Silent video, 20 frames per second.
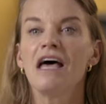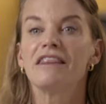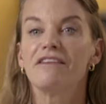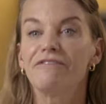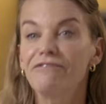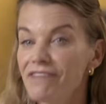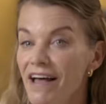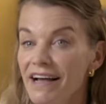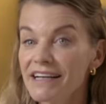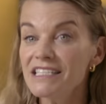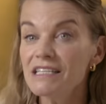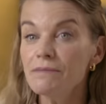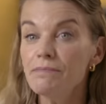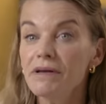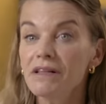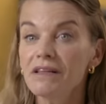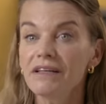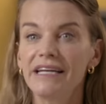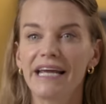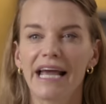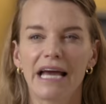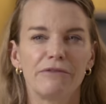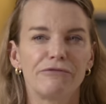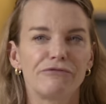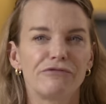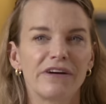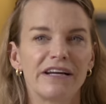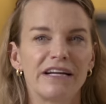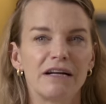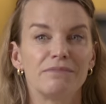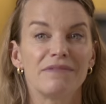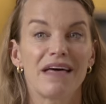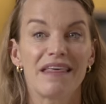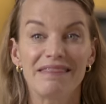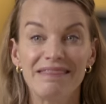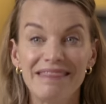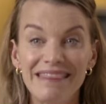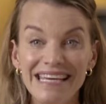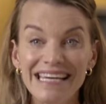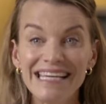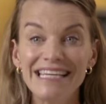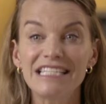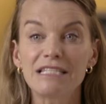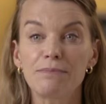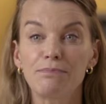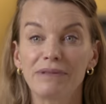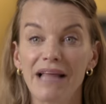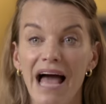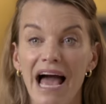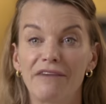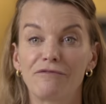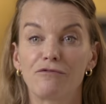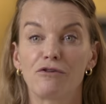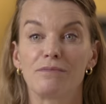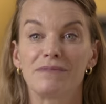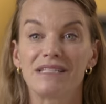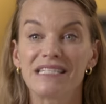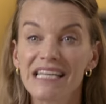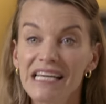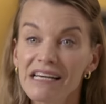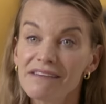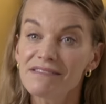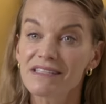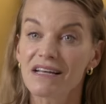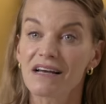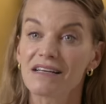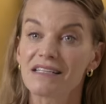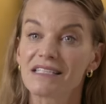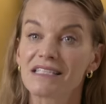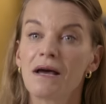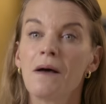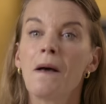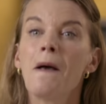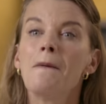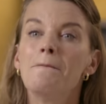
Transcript: the flexibility and freedom that these platforms gives us